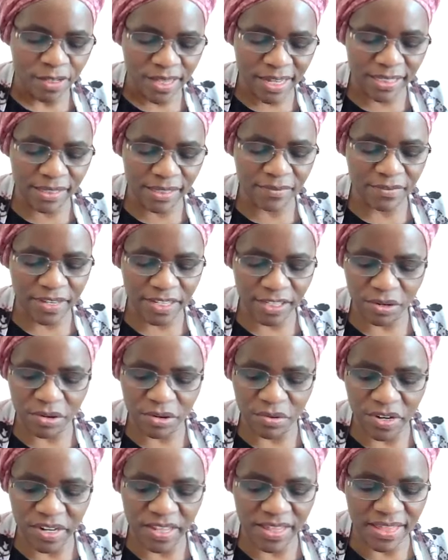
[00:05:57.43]
That's 1
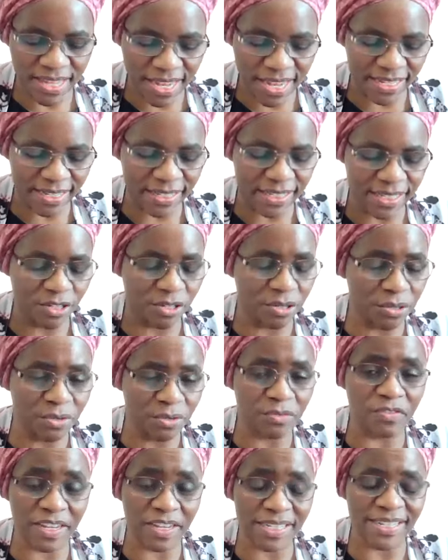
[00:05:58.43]
Corinthians
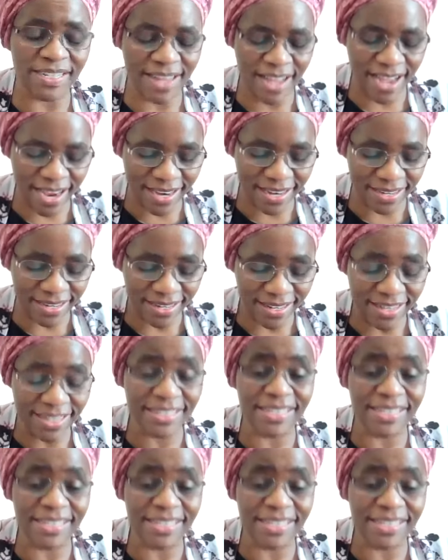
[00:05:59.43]
2, verse 9.